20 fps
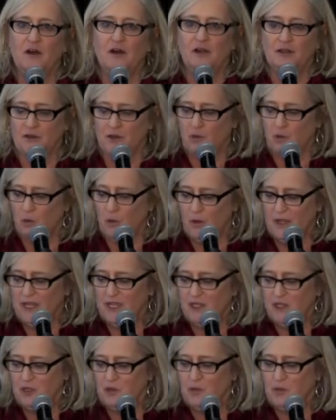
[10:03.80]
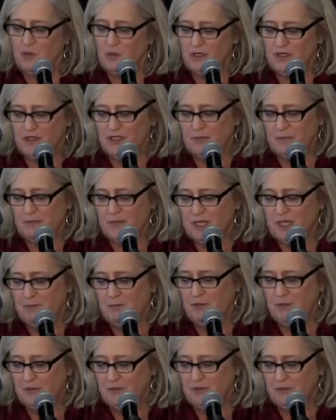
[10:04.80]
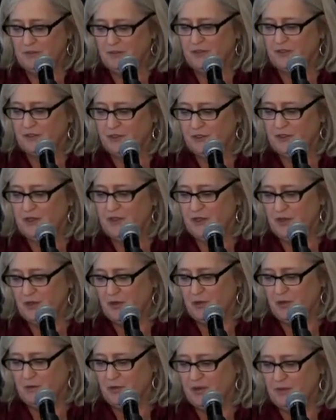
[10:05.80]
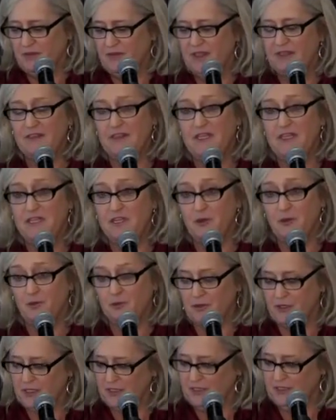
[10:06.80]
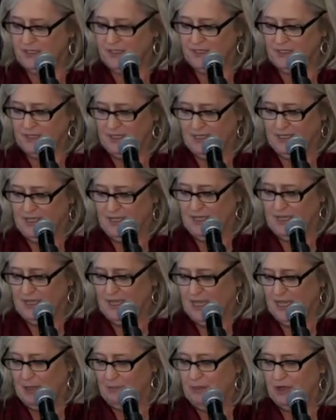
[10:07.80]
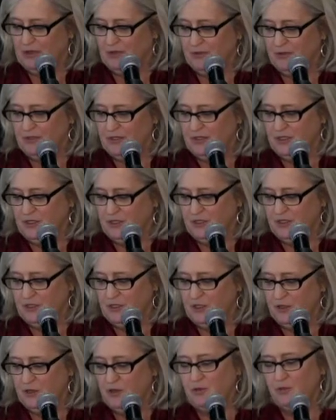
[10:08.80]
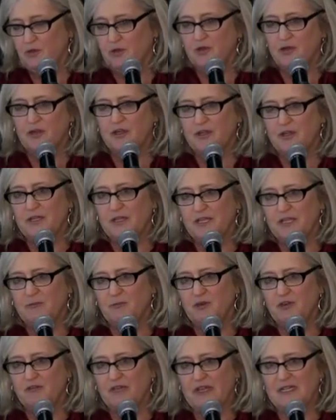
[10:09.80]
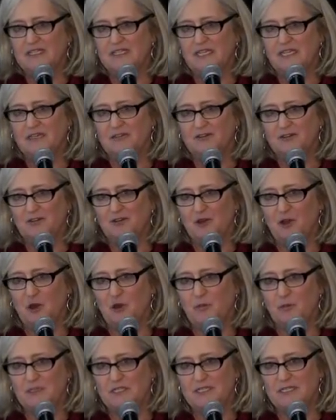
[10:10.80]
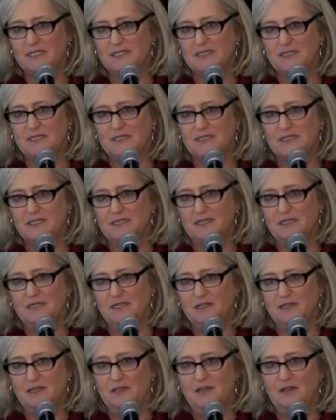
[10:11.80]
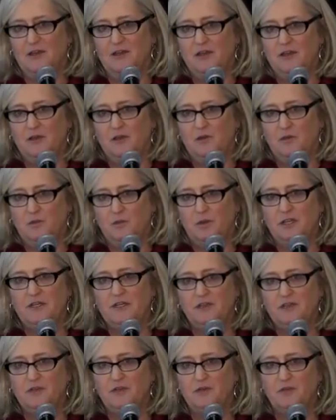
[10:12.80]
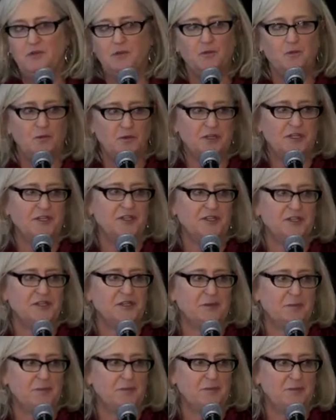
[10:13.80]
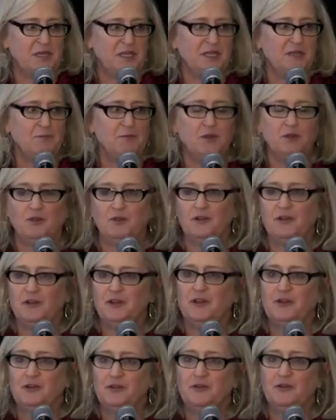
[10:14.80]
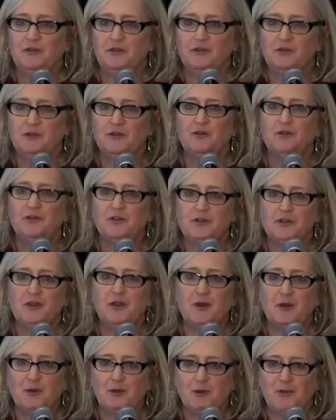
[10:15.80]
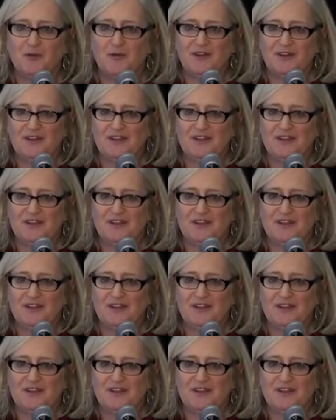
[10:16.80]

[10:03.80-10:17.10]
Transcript: on what you wish people could know that they don't about your work in preventing homelessness. What do you wish people could know